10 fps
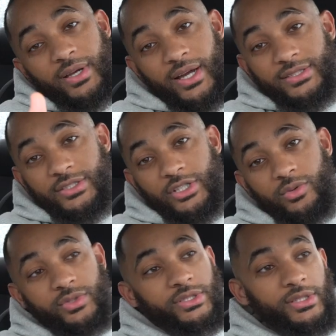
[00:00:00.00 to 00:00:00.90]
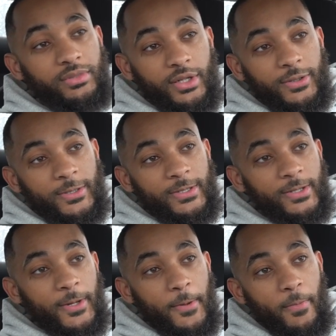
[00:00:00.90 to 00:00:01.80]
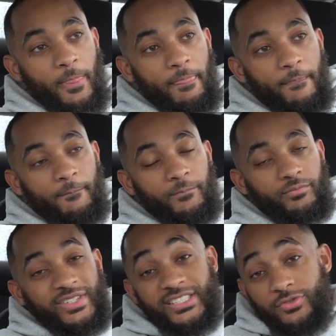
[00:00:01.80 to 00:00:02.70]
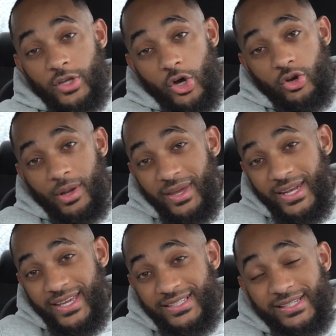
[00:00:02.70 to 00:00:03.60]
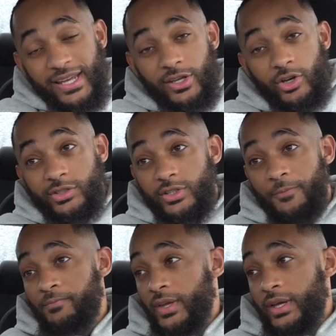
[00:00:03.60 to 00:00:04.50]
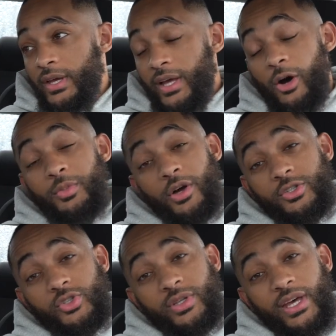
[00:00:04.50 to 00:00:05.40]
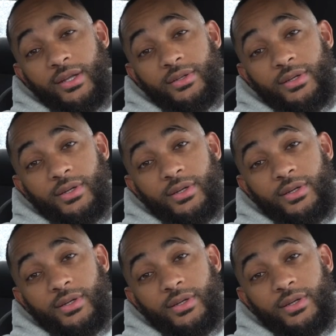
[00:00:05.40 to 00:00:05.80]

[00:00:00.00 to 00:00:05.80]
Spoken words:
content y'all want to see, man. This is for y'all. I'm here to entertain y'all, so I hope y'all enjoyed that.